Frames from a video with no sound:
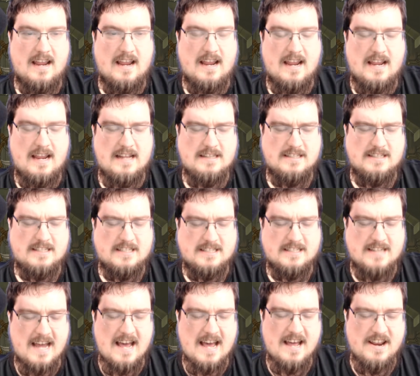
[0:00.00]

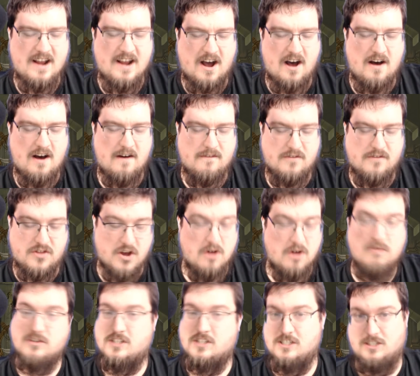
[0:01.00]
instead of
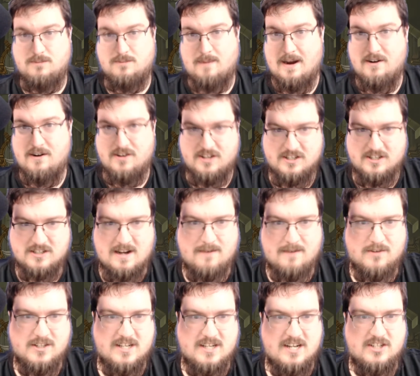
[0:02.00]
those inspiring this
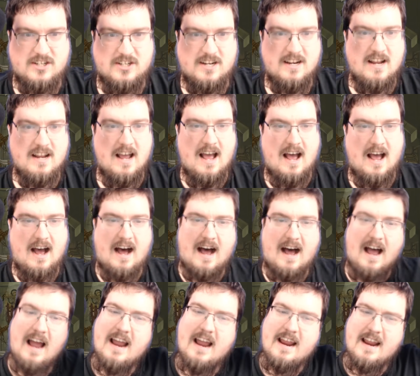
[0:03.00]
conversation,
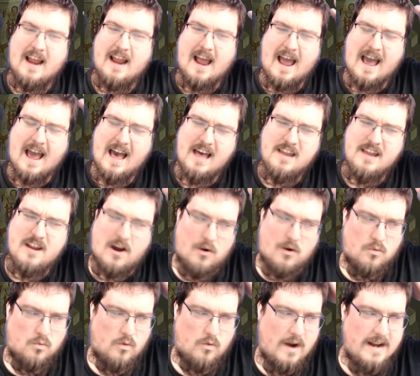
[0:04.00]
I had a
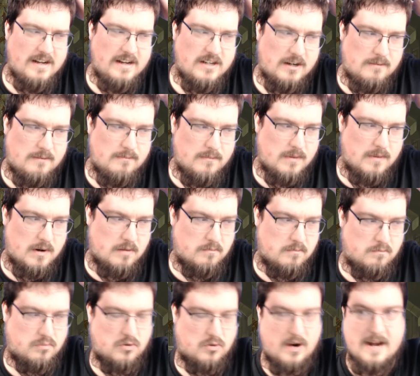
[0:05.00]
random
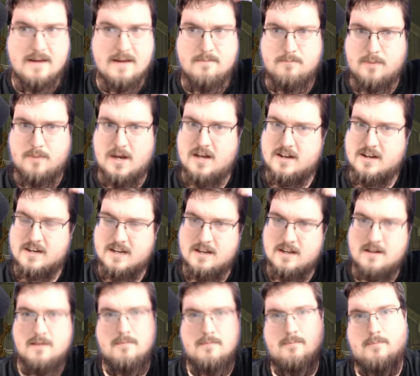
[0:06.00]
brain bug
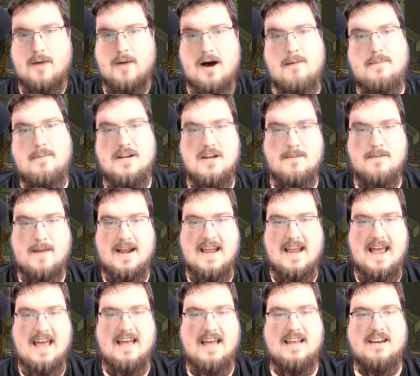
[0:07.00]
pop into my
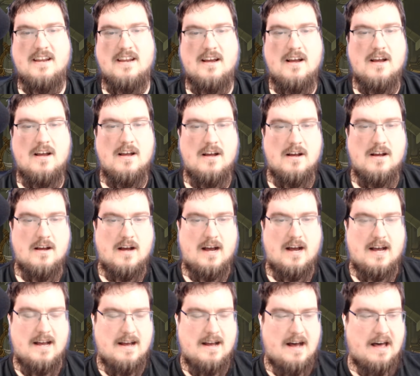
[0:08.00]
head,
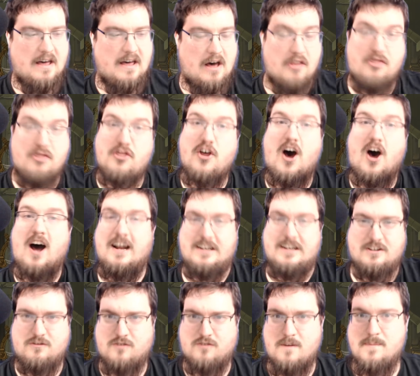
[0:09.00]
a
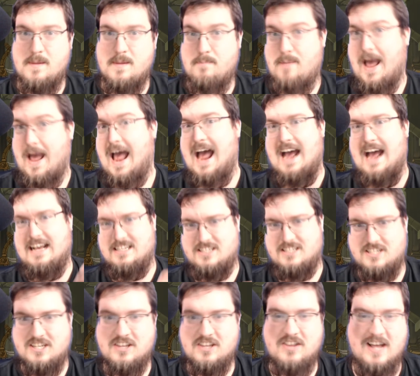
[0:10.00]
thought from the
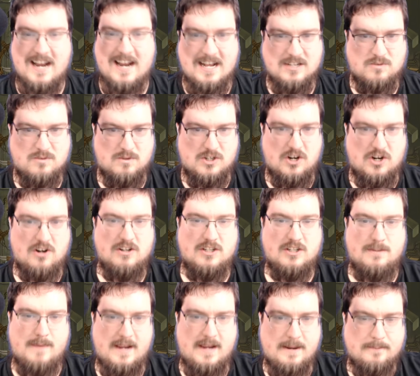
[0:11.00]
past that has returned
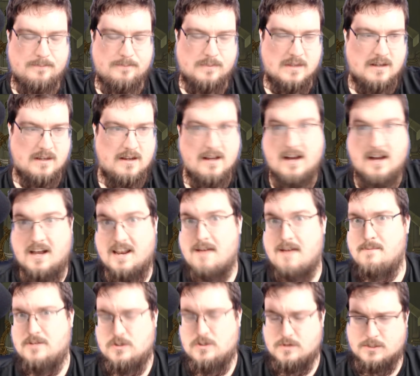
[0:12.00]
to me. Allow
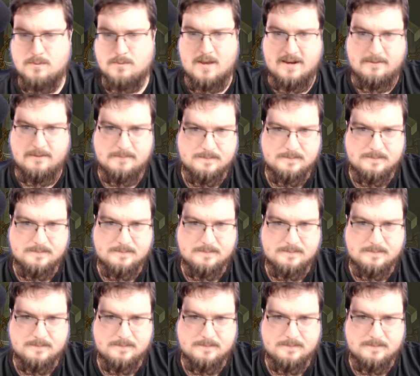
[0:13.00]
me to explain.